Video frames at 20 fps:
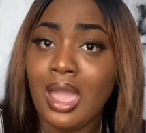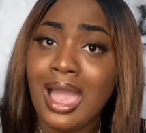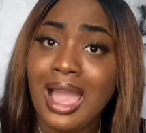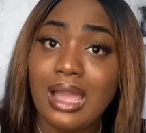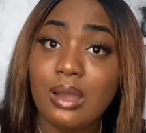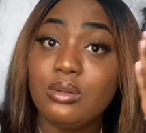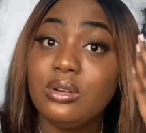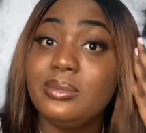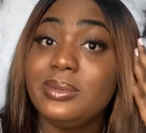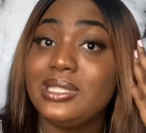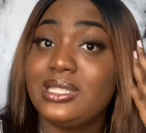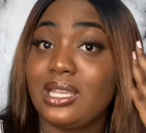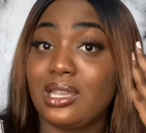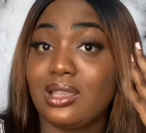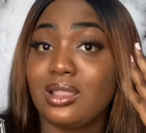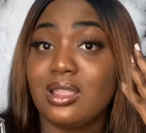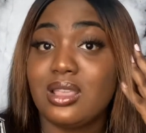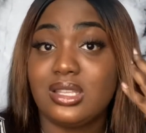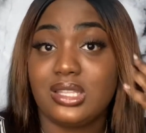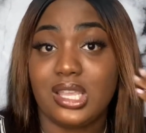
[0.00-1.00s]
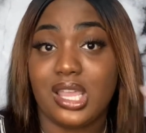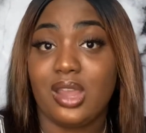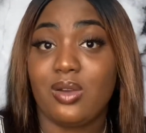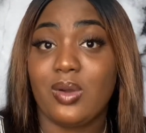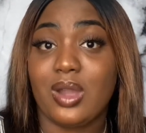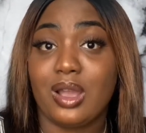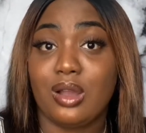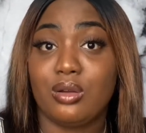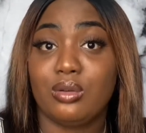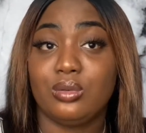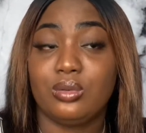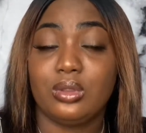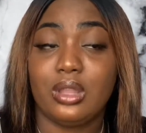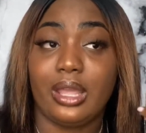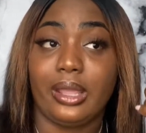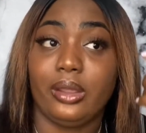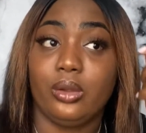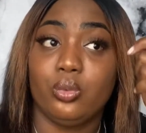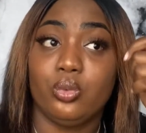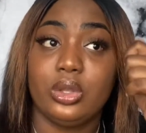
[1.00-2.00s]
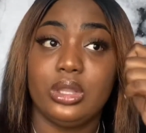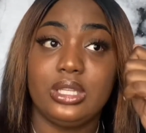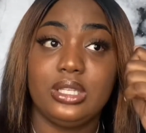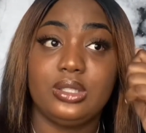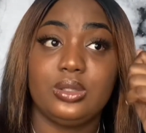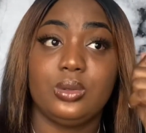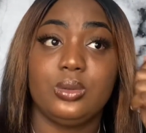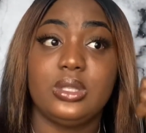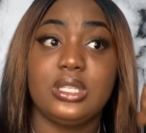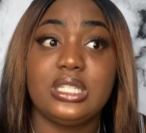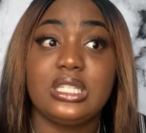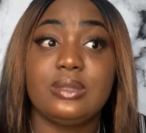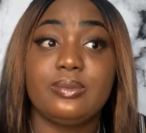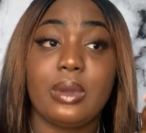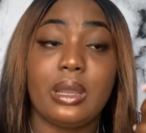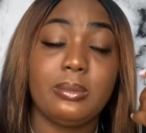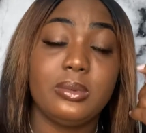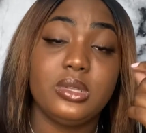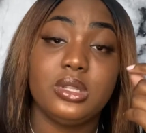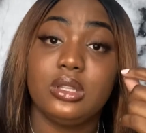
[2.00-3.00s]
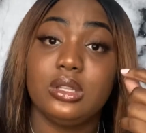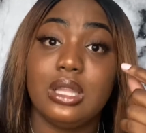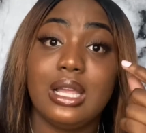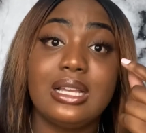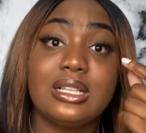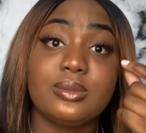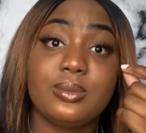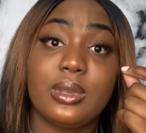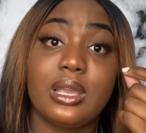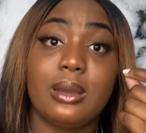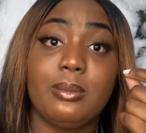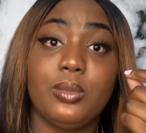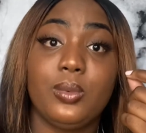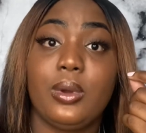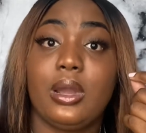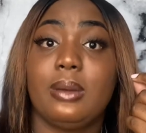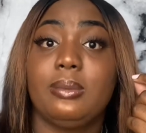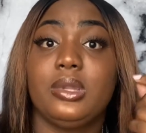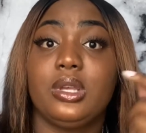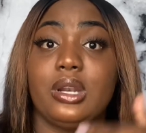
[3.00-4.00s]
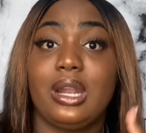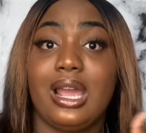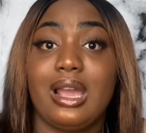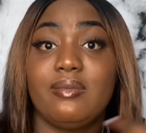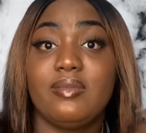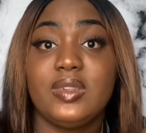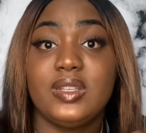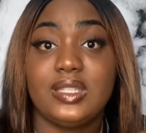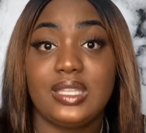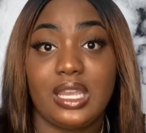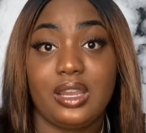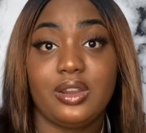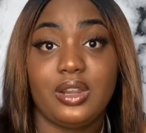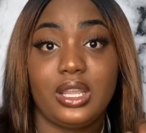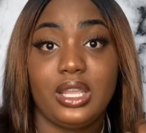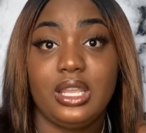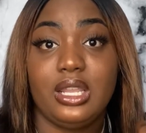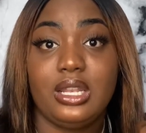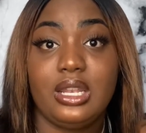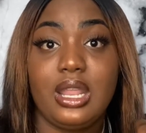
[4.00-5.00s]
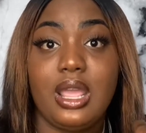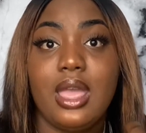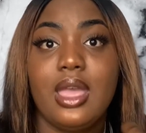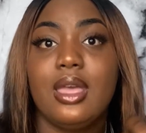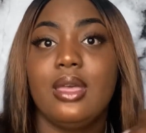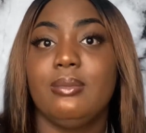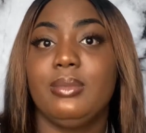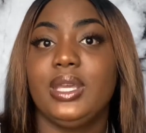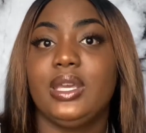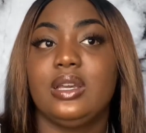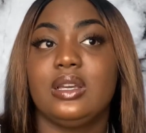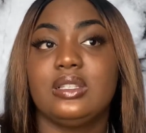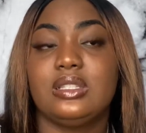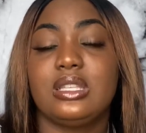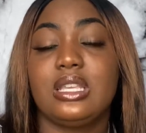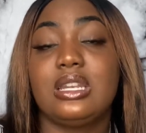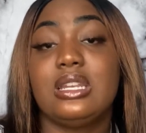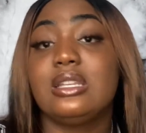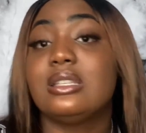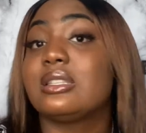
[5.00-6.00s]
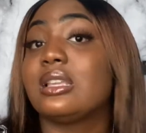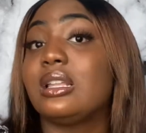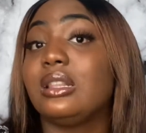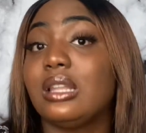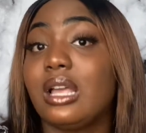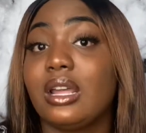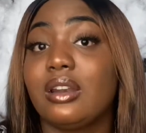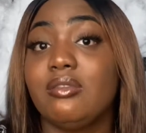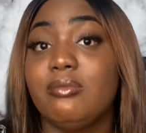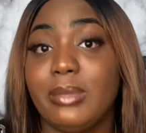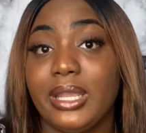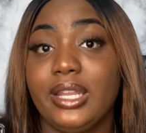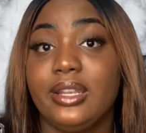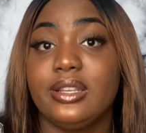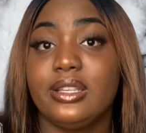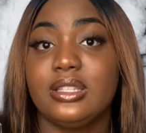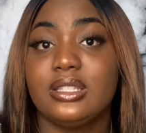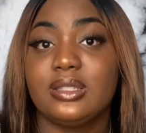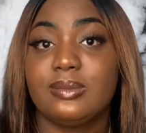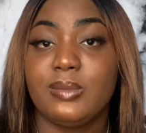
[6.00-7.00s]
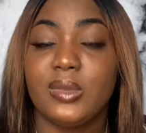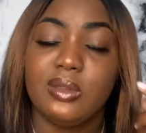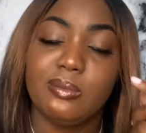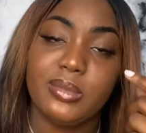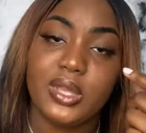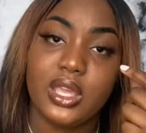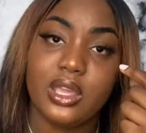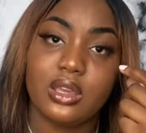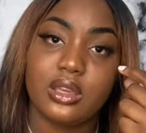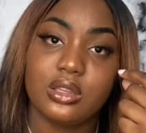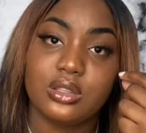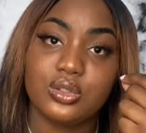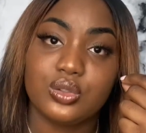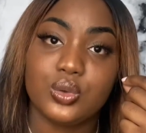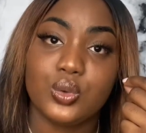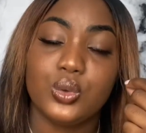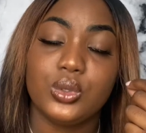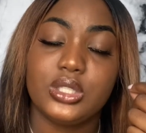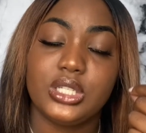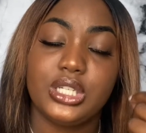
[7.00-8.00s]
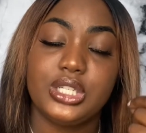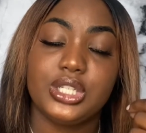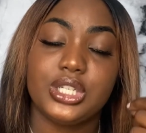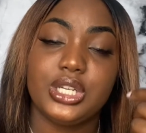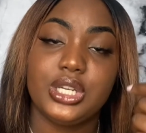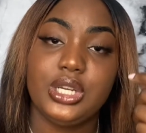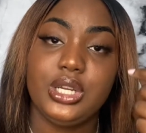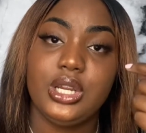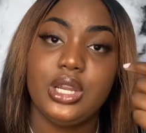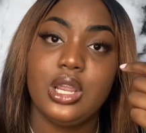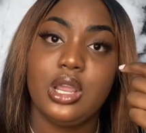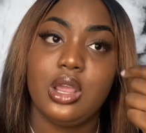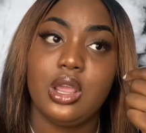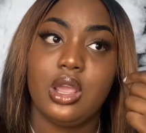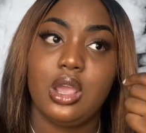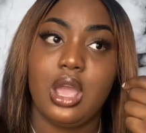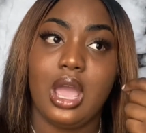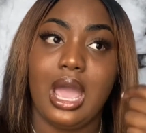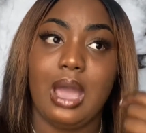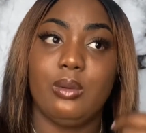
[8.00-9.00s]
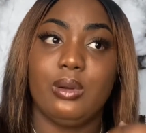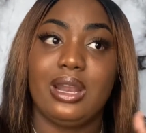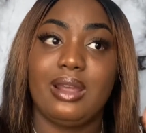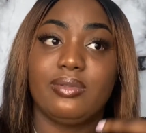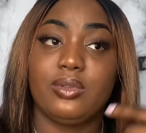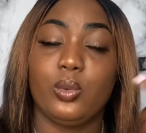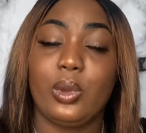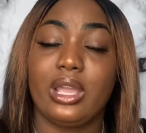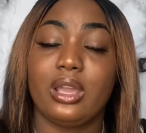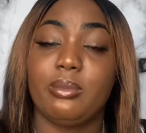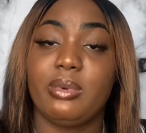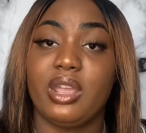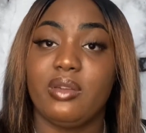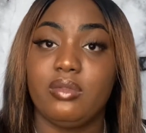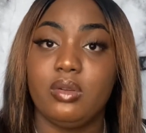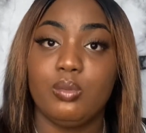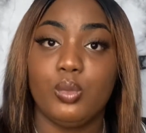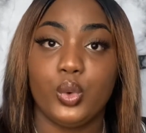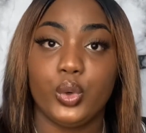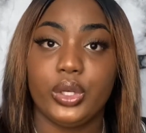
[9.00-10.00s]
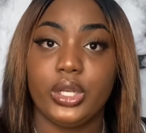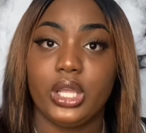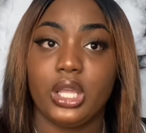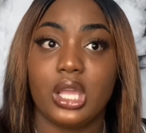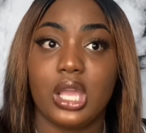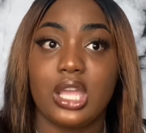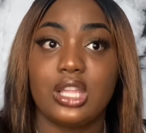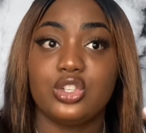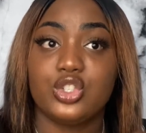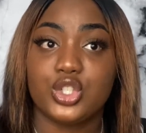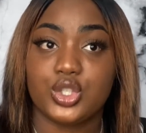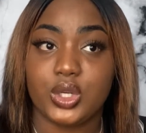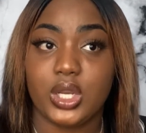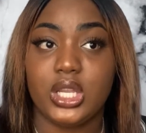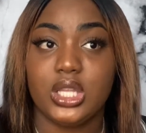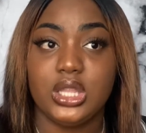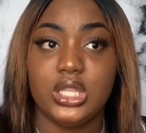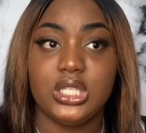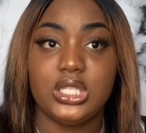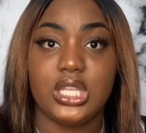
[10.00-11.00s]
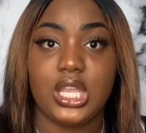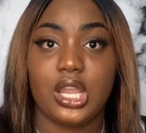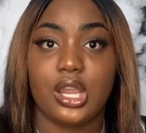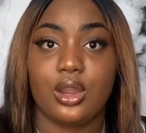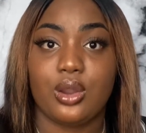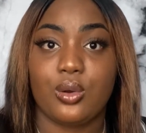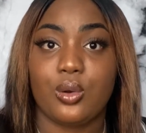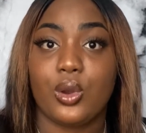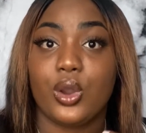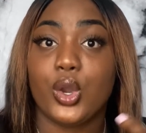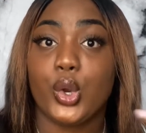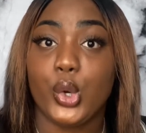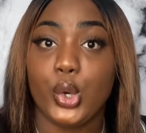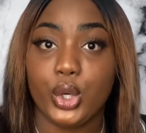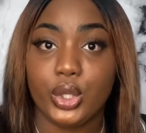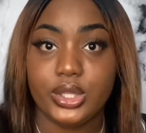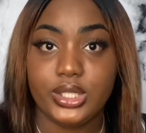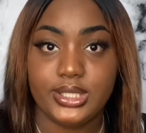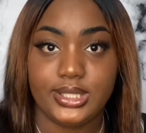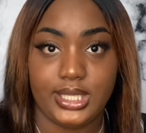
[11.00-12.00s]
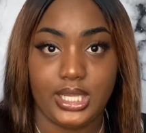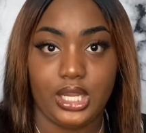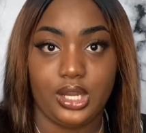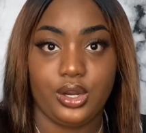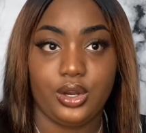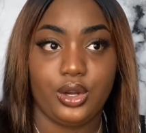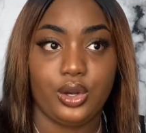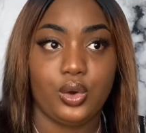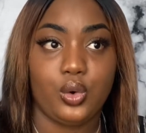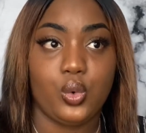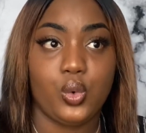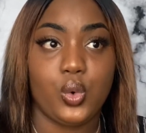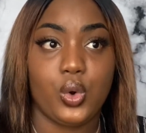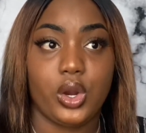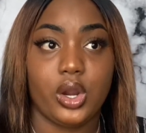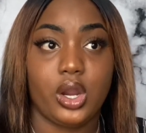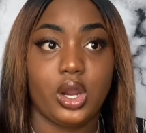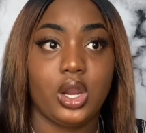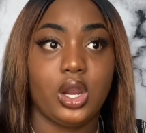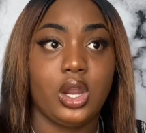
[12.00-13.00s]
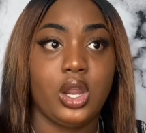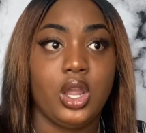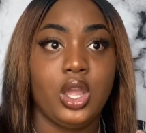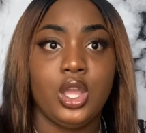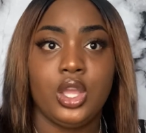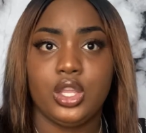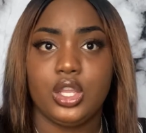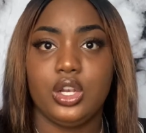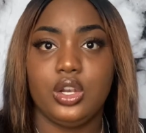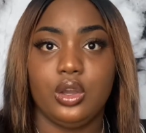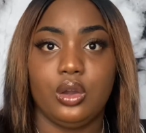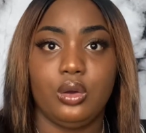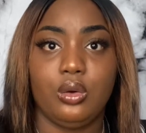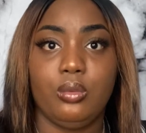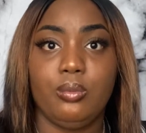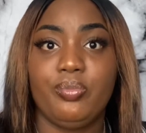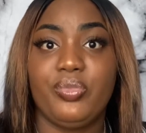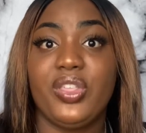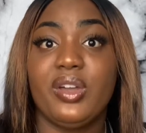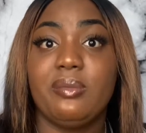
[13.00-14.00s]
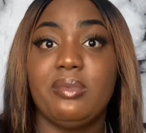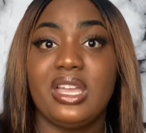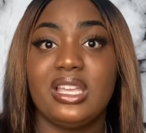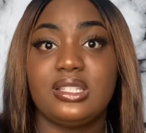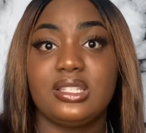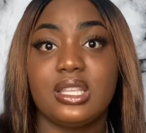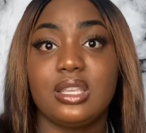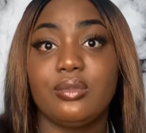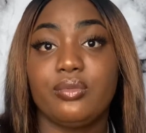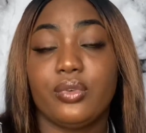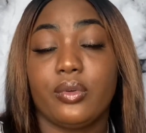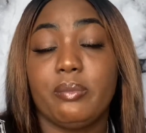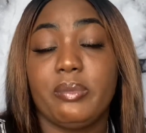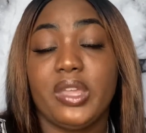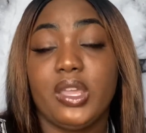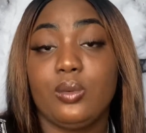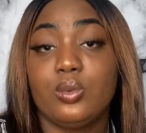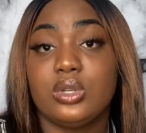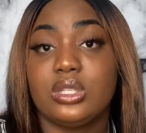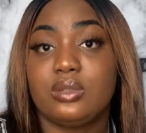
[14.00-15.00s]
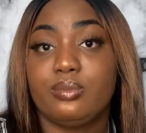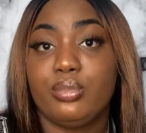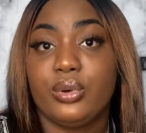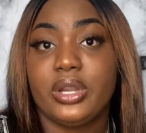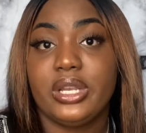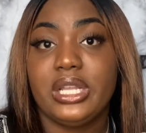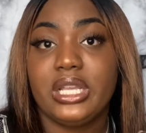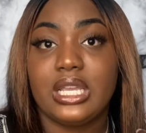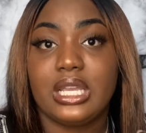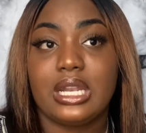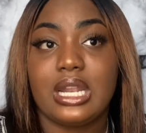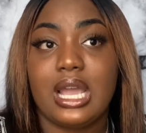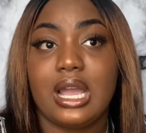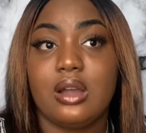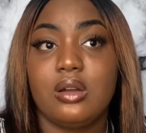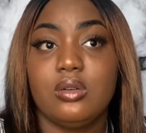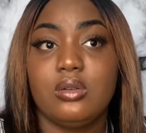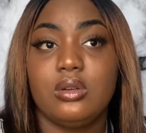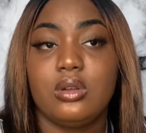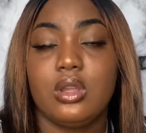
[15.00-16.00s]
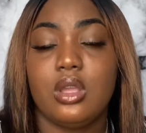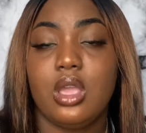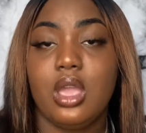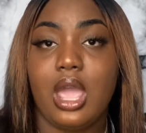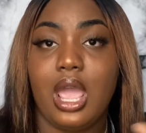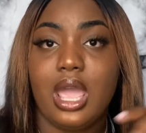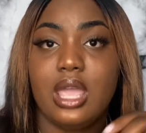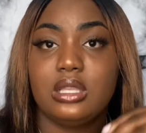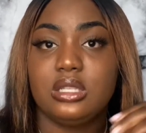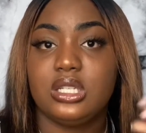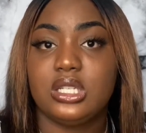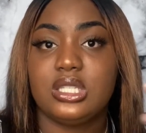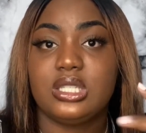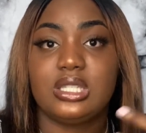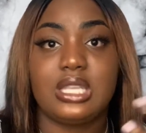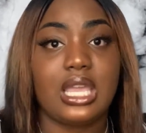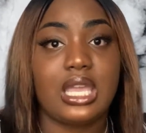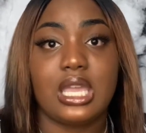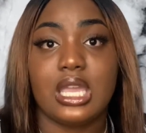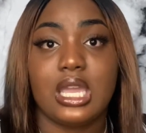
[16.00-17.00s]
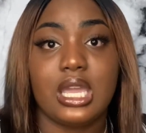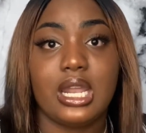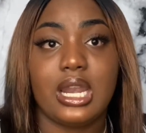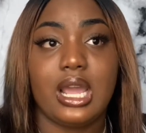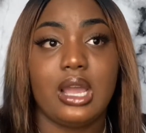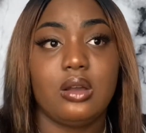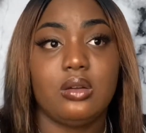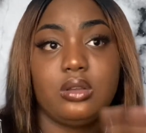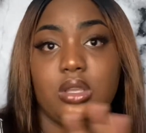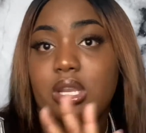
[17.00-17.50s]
I will be taking this hair out like really soon. This is probably the last week I'm probably gonna have this hair in, because it is a lot of maintenance. Me being a school teacher, I would have to wake up every morning and straighten this hair or curl this hair, or, you know, the best thing for me was braiding it out and just taking it out.